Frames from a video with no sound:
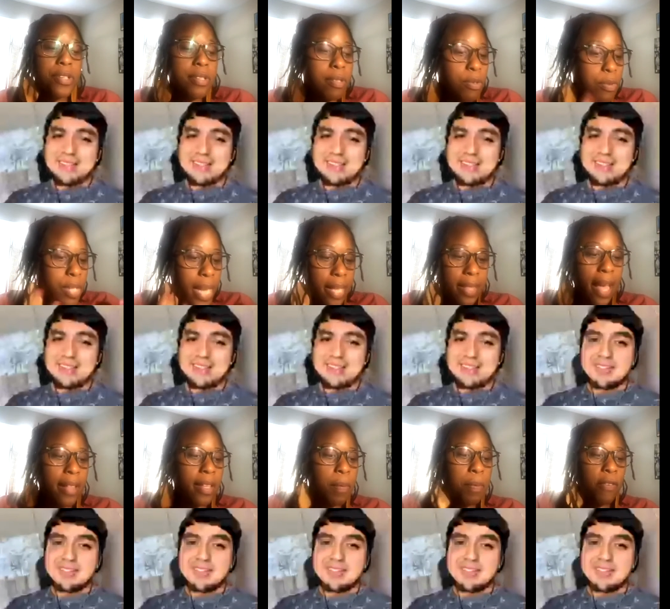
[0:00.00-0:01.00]
Speaker 1: you take that
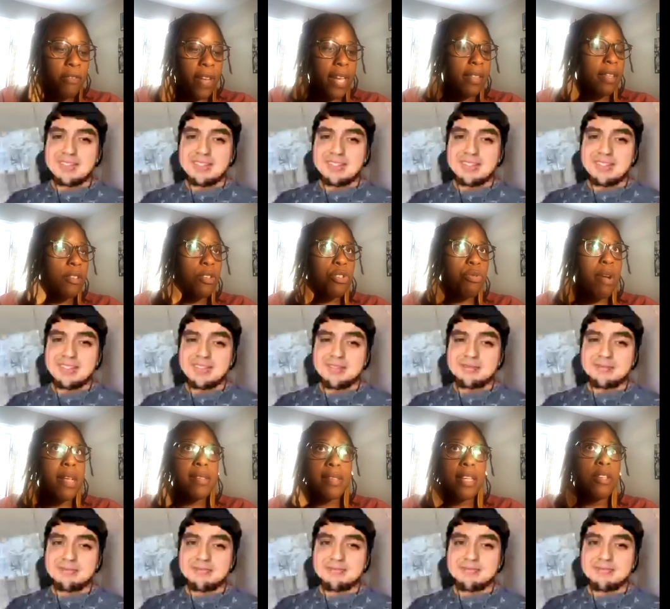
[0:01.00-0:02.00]
leap of faith and you
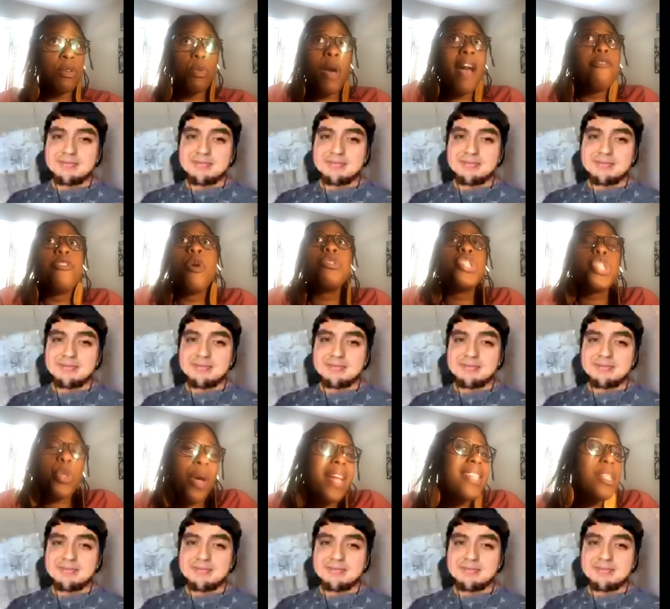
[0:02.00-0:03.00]
trust, and you have no
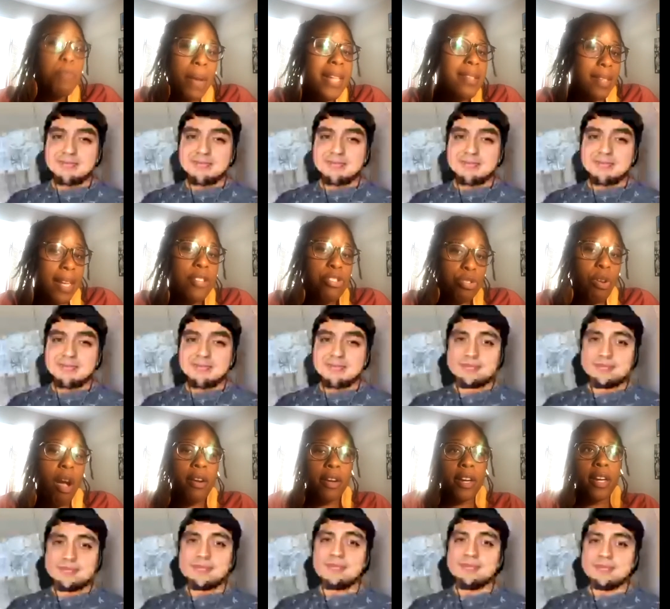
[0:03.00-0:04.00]
choice but to get
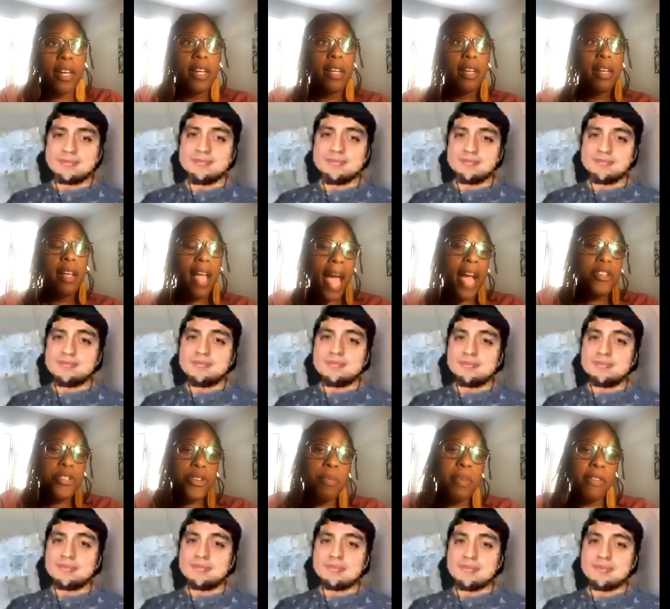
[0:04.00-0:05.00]
stronger as
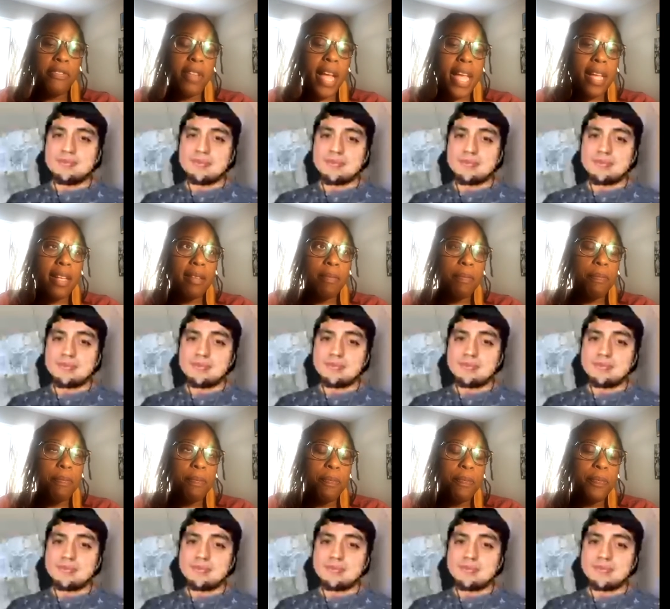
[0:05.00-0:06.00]
you're in mid-flight.
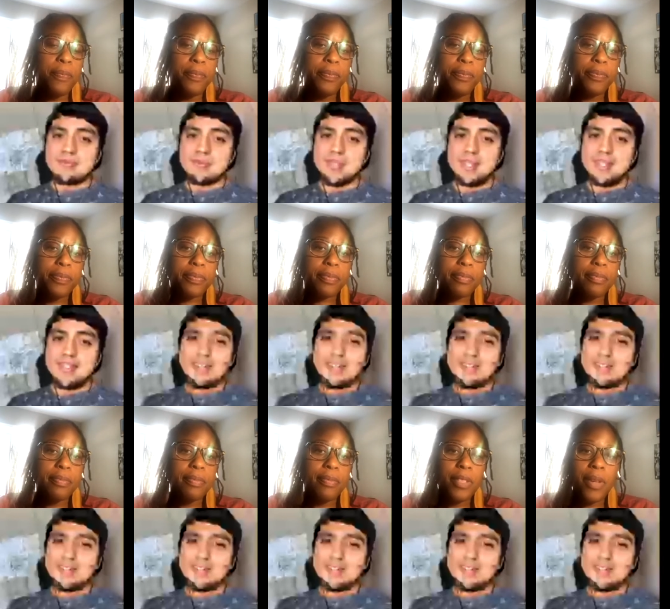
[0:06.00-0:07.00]
Speaker 2: Right.
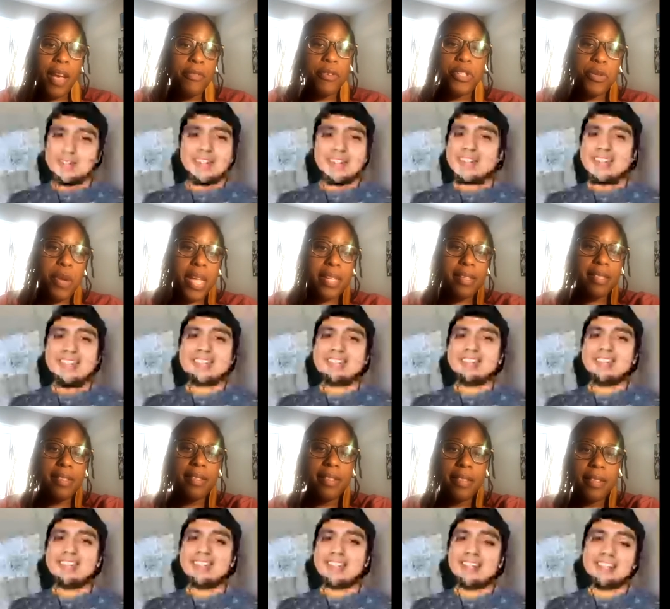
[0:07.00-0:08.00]
Right. You have
Speaker 1: no and choice.
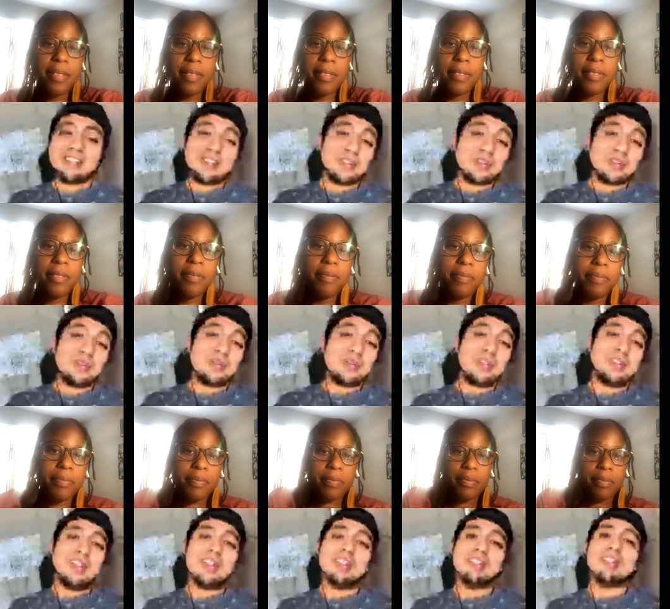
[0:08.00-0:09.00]
Speaker 2: It's true, it,
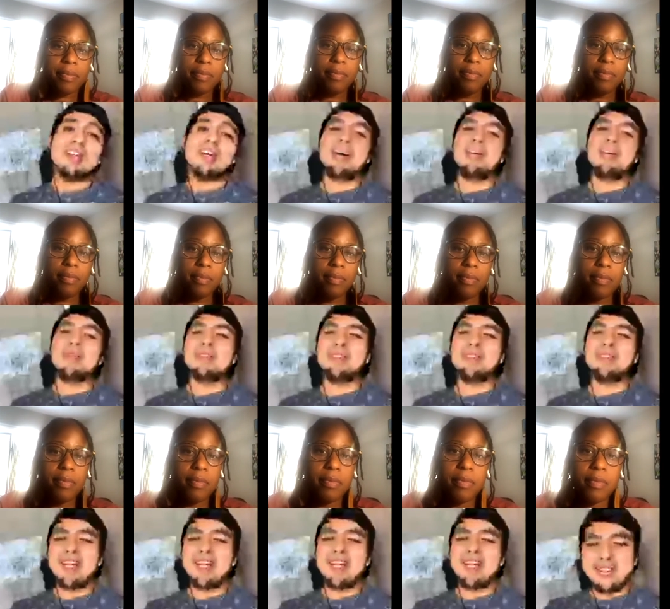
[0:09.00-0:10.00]
and it's, I, am so
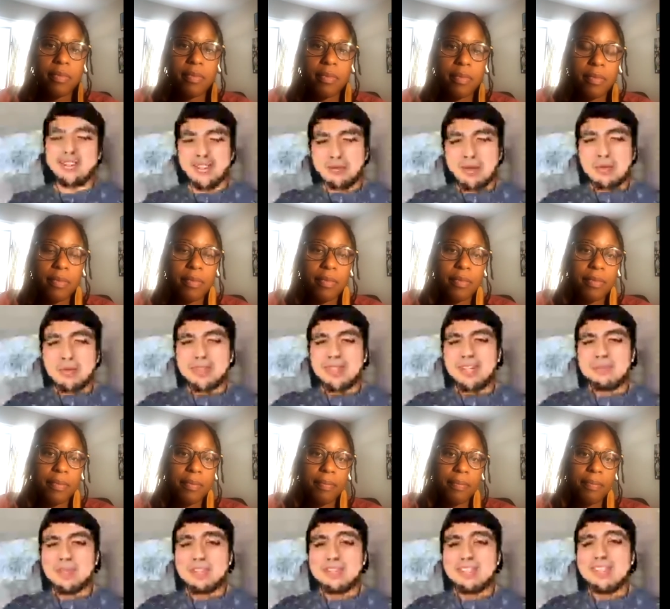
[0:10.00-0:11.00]
happy you remember that,
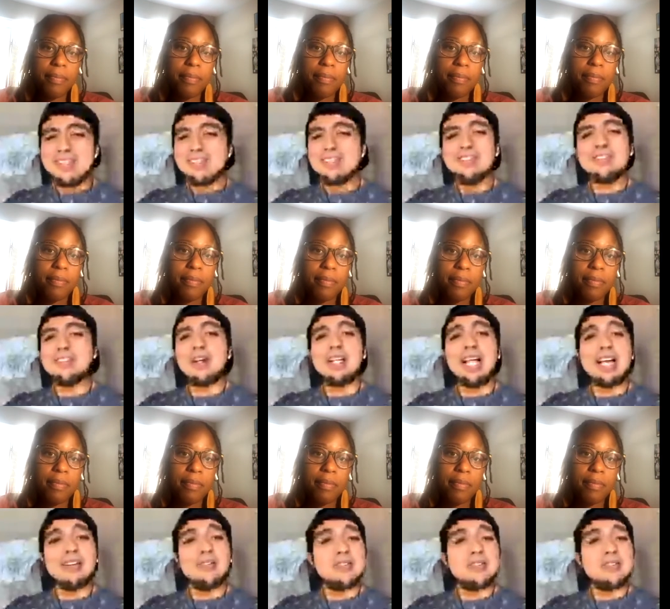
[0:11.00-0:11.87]
Misty, because a lot of us